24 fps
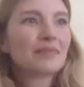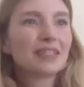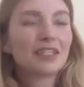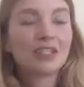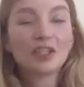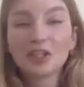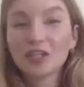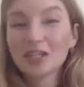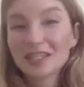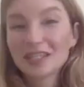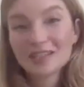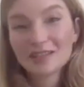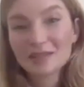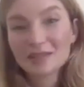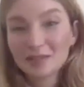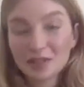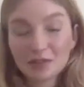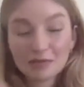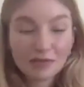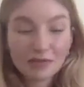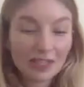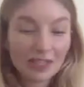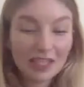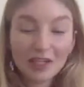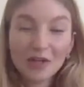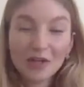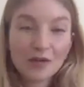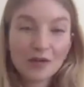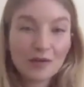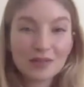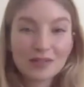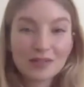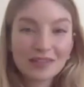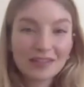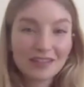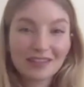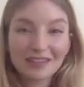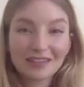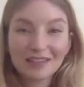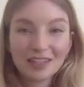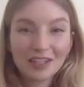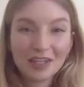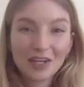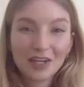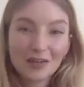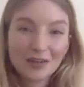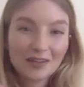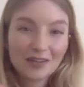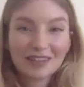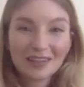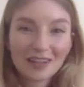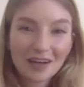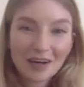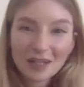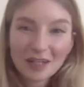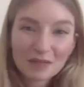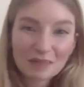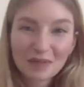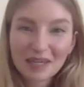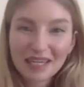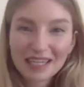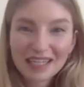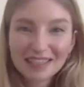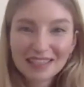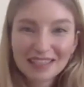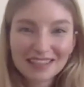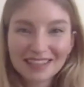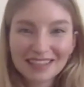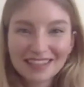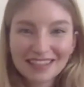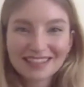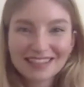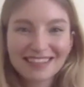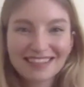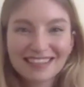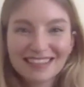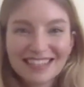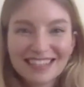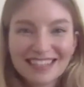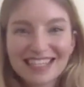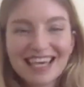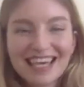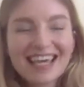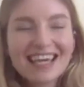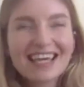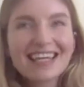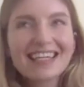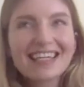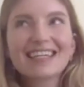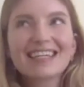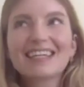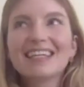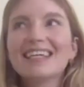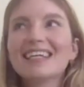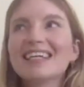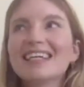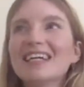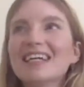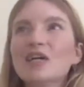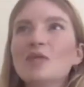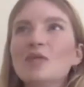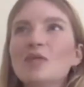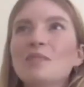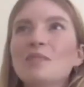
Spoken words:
you know, just to reuse the last bit in the tin. Yeah.